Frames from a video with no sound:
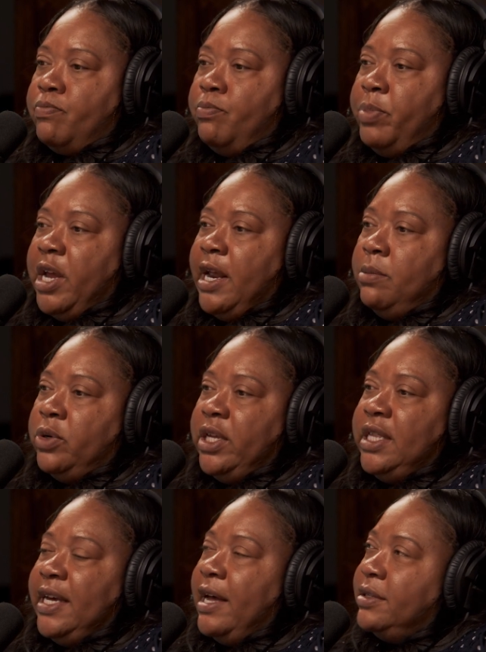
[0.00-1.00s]
able to
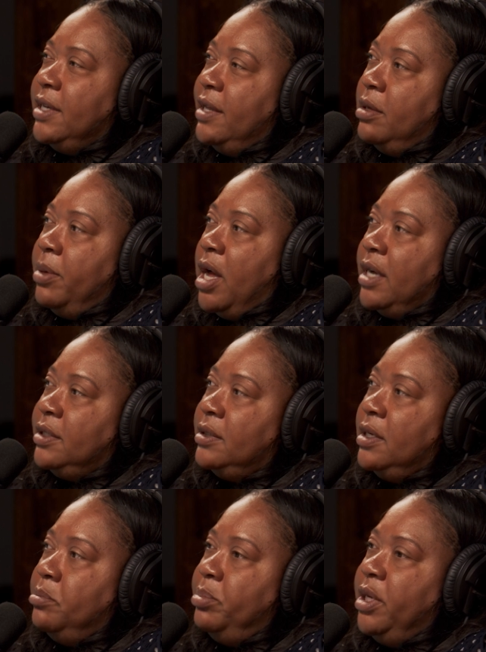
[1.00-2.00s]
think outside the box
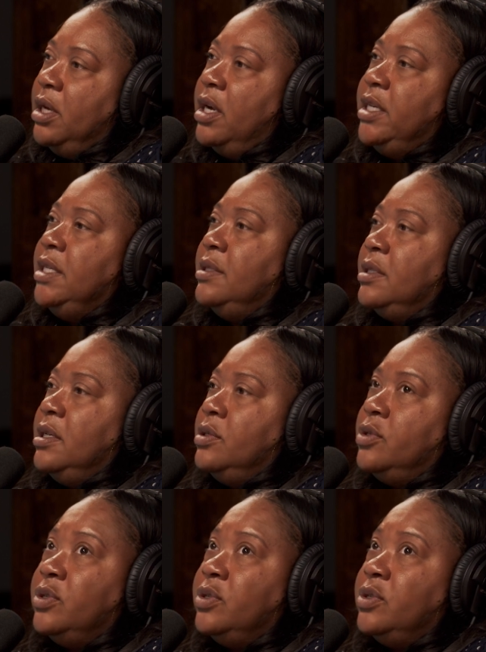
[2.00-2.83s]
and be uneasy. So